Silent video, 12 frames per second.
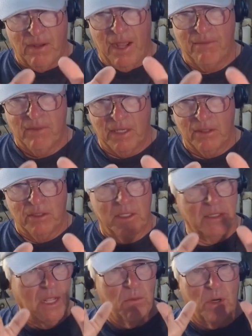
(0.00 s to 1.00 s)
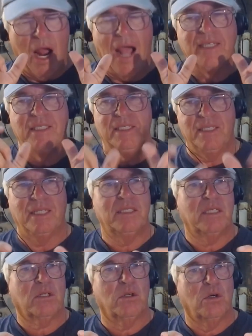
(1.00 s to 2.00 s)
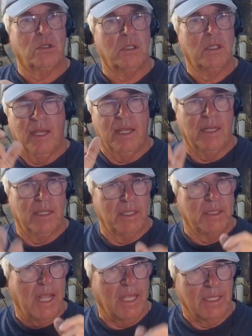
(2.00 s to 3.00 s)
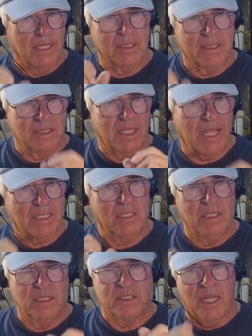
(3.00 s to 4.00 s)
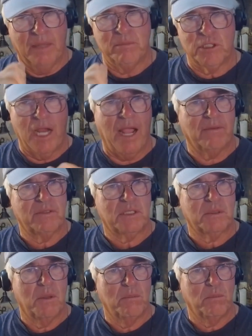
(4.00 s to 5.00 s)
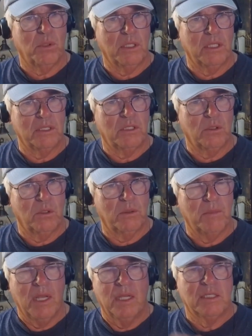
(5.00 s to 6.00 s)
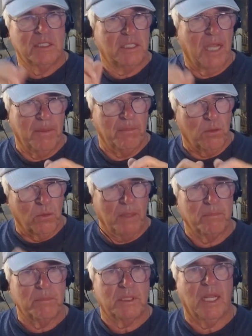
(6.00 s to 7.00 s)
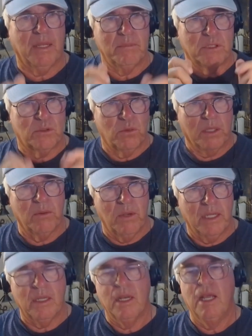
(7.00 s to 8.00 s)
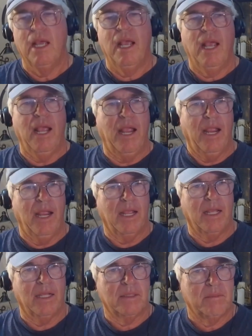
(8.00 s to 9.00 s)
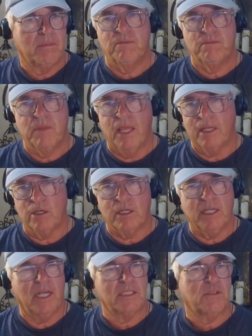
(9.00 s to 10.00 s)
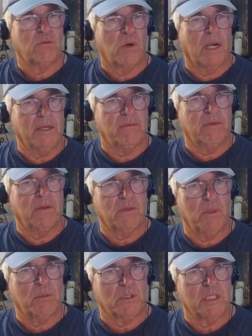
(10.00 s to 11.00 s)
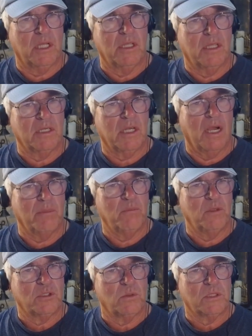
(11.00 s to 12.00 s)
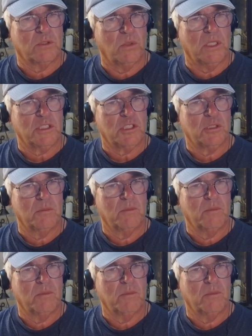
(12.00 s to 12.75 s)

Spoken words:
5-iron, and they were identical and had exactly the same shafts put into them, same grip, same swing weight, and they could guess right 50% of the time which was which.